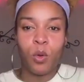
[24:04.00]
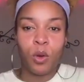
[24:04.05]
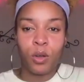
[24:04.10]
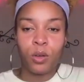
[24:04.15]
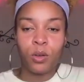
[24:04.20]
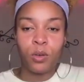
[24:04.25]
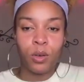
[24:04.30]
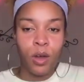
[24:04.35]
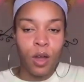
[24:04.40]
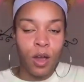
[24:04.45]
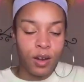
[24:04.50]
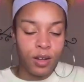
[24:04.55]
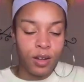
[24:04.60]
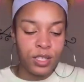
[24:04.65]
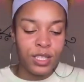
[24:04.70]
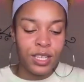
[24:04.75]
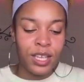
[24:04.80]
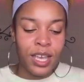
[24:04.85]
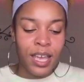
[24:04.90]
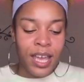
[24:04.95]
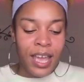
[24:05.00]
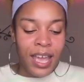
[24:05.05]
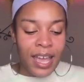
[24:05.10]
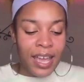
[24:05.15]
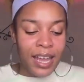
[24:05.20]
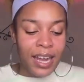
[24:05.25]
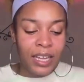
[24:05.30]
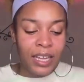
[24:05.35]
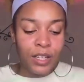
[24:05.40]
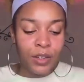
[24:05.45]
oracle cards,
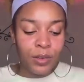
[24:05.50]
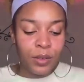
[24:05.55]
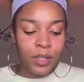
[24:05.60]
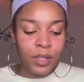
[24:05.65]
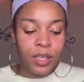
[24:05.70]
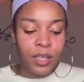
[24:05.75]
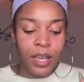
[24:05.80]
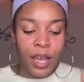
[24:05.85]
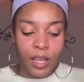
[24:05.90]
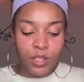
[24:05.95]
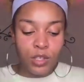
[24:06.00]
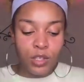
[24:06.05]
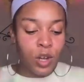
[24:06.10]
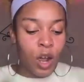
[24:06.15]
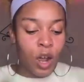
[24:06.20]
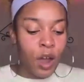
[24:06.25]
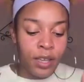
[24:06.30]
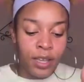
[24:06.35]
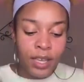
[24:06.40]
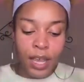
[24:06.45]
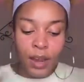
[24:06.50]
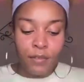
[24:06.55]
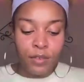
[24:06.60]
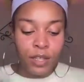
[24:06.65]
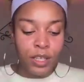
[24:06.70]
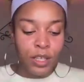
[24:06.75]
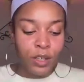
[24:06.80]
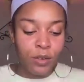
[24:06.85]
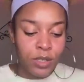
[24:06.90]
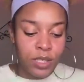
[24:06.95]
and I literally, as you're talking,
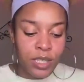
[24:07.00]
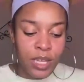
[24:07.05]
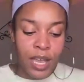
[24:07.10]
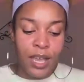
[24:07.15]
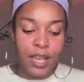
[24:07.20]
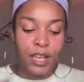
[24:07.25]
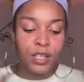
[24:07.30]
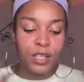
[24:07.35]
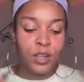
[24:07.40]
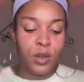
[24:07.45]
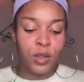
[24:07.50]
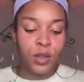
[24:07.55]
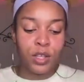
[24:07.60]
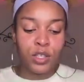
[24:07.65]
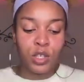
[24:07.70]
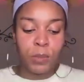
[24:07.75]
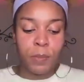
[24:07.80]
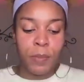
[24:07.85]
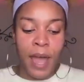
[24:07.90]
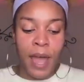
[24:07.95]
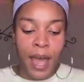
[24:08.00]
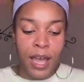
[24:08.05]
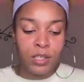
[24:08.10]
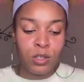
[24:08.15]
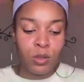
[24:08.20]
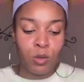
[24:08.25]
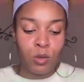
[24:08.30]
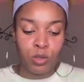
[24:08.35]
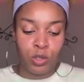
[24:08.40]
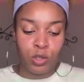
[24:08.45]
everything they were saying, don't let your past
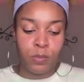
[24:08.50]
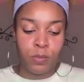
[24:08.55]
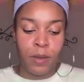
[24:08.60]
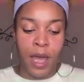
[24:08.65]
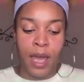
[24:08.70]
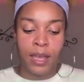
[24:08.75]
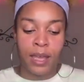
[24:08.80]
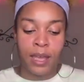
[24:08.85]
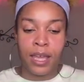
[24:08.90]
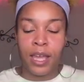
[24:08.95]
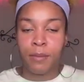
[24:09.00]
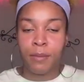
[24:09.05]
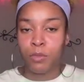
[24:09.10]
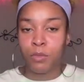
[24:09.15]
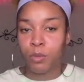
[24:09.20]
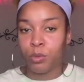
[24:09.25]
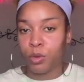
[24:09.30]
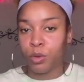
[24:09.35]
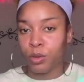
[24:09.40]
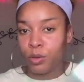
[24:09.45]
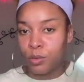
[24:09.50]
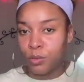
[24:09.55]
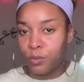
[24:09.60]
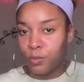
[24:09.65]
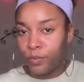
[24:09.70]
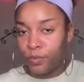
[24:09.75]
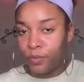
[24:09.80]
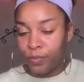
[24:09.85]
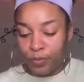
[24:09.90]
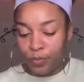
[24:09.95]
hold you back, came through.
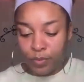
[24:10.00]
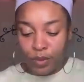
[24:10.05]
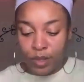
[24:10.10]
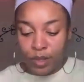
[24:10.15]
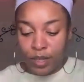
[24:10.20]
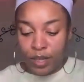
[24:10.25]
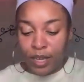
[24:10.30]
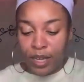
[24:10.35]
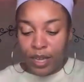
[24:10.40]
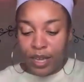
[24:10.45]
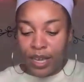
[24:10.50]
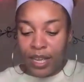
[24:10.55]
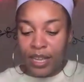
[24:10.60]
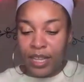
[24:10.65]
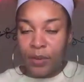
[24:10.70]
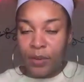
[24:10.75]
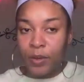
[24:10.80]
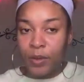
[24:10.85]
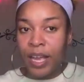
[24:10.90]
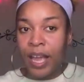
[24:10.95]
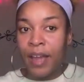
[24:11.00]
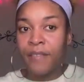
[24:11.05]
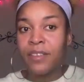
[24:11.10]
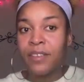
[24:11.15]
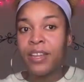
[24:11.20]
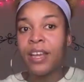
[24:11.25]
And then we have